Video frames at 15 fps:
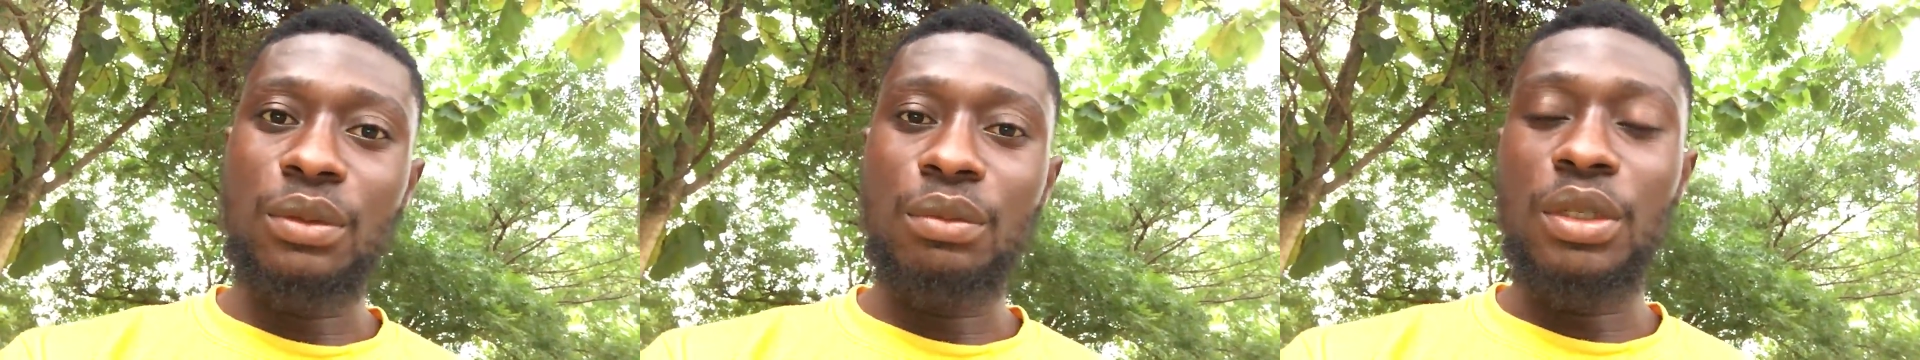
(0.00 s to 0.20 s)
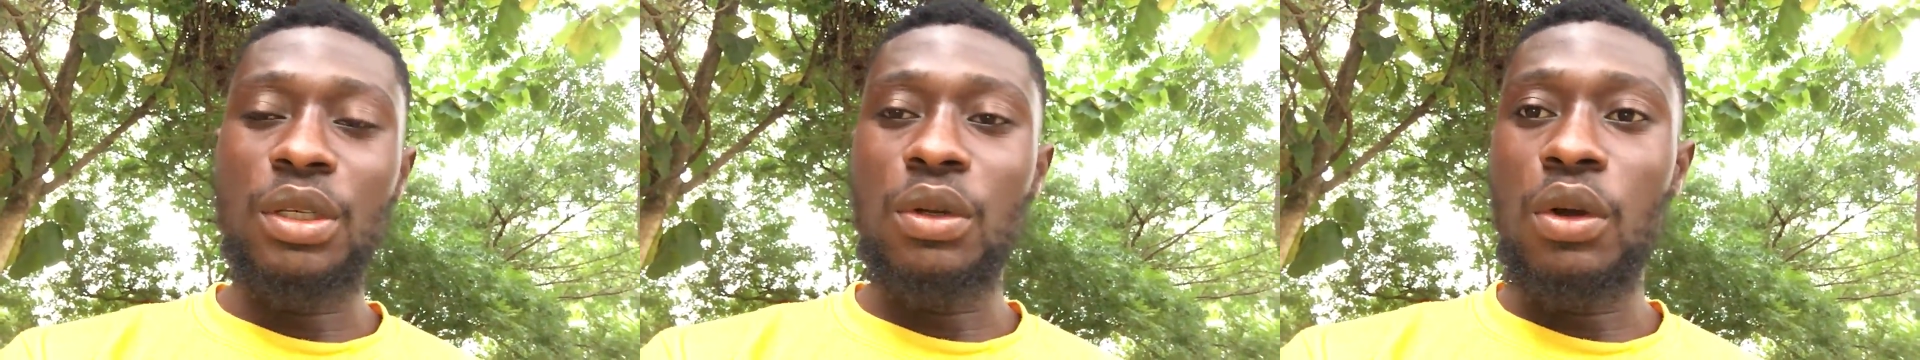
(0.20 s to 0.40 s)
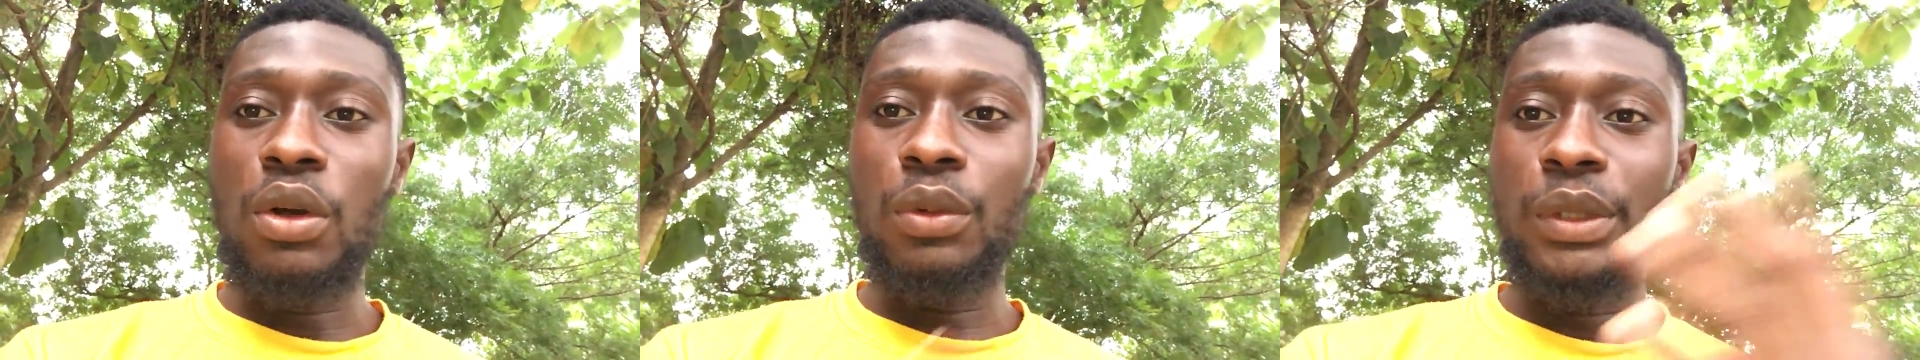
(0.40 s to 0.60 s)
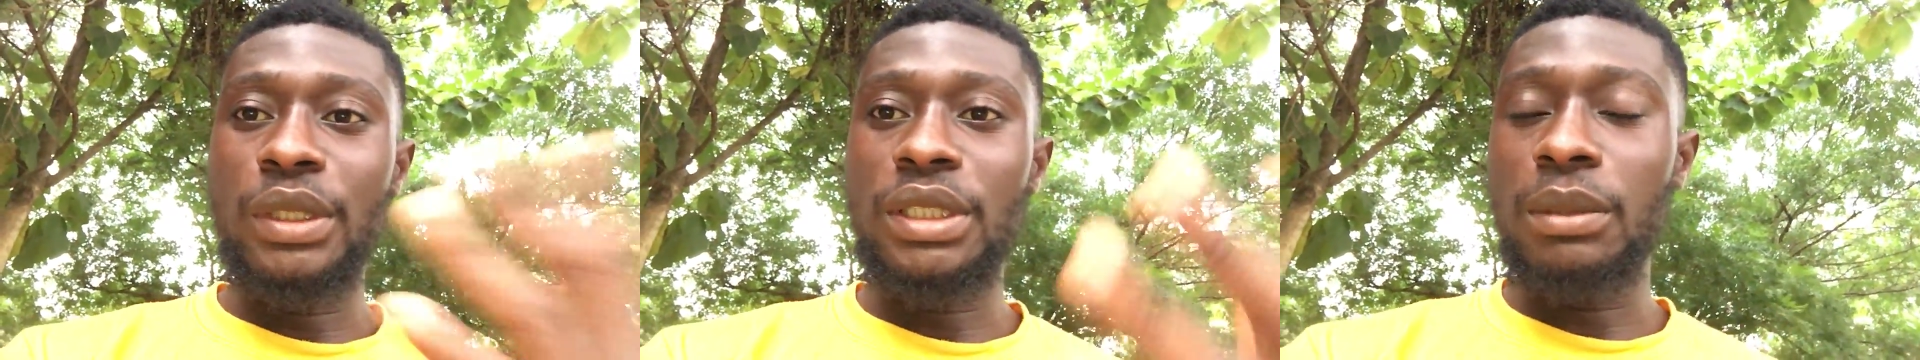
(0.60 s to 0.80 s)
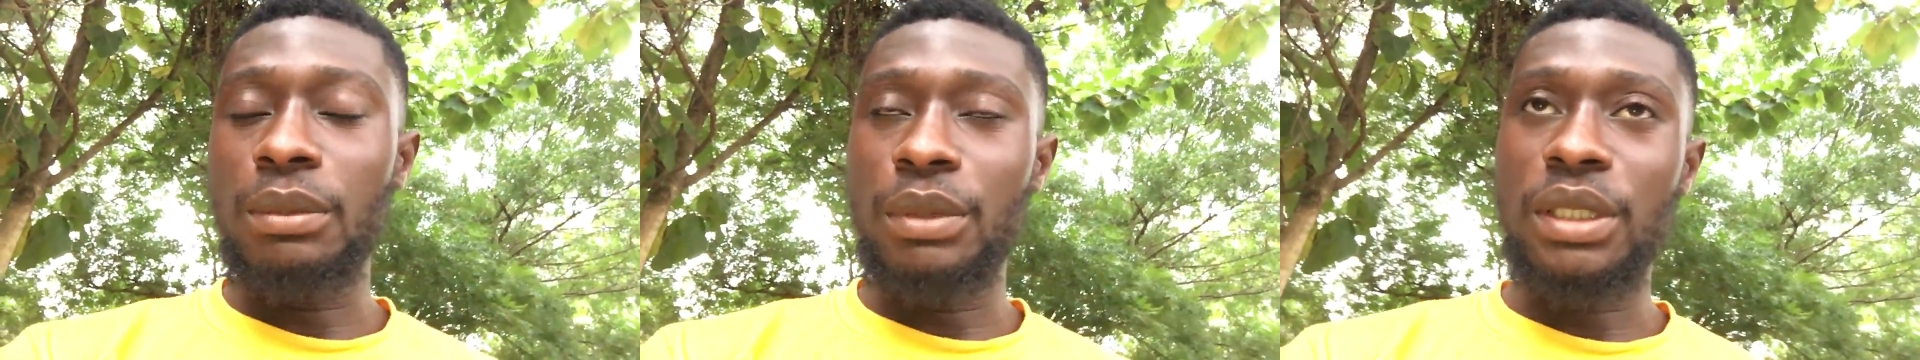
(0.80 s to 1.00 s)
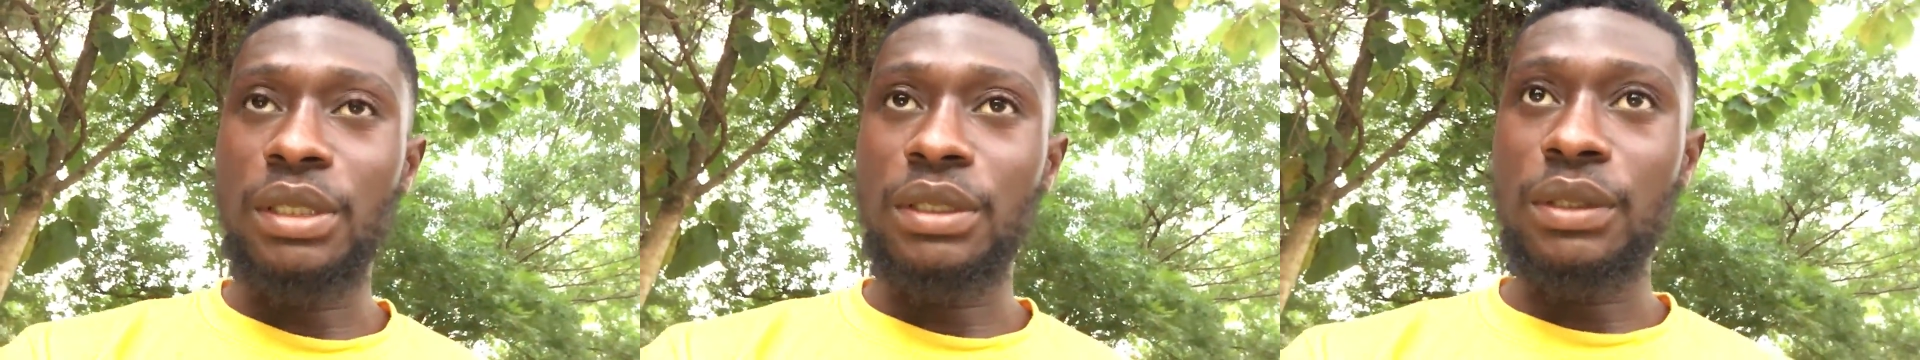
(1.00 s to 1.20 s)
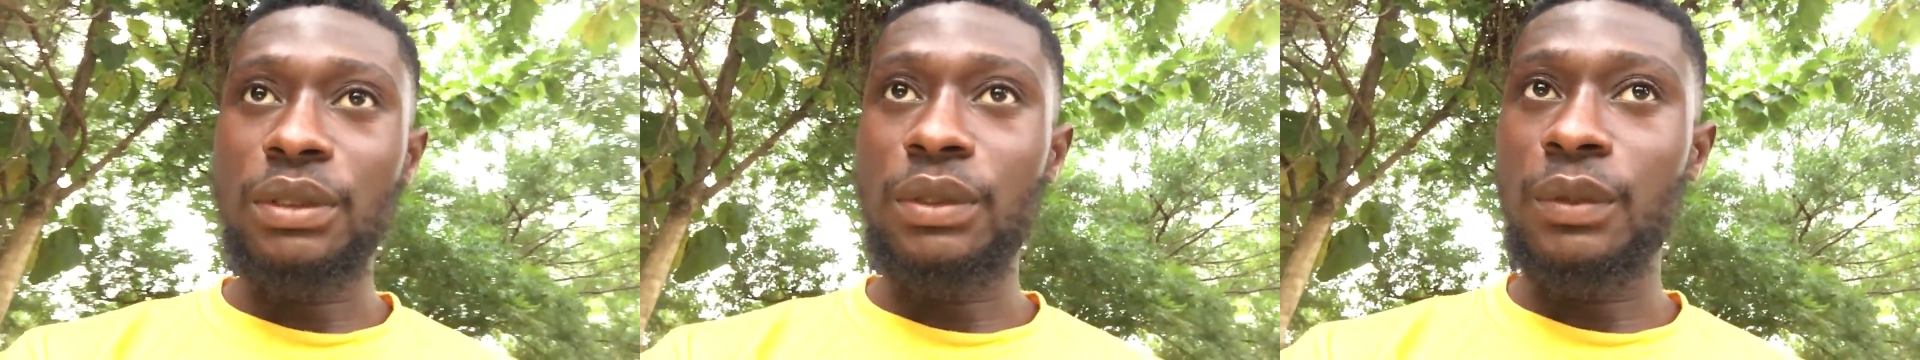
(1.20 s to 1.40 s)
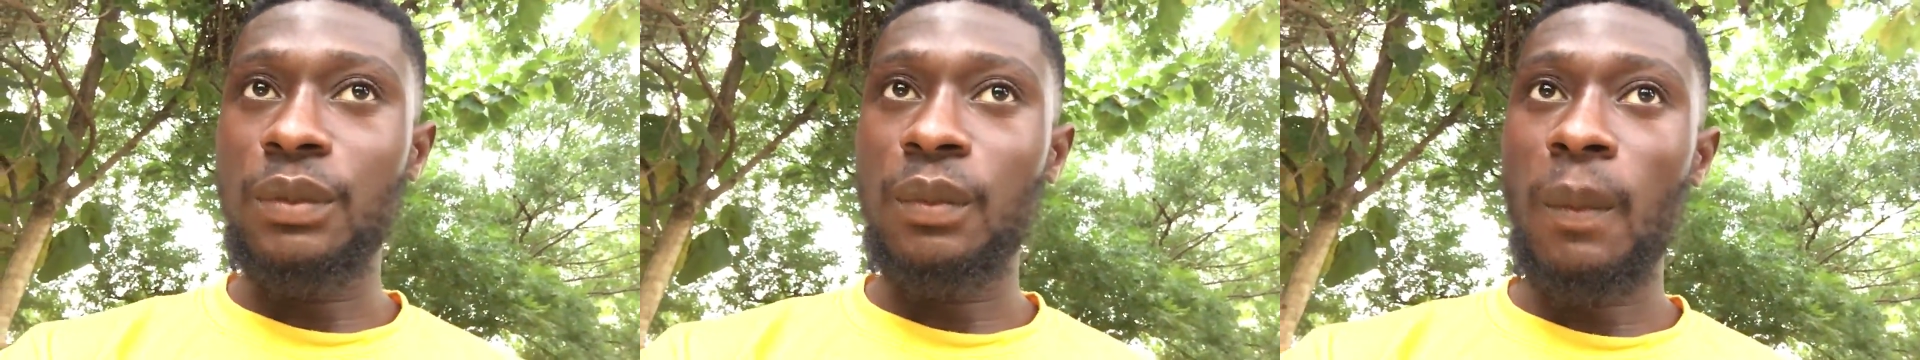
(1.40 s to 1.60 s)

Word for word: May God richly bless you.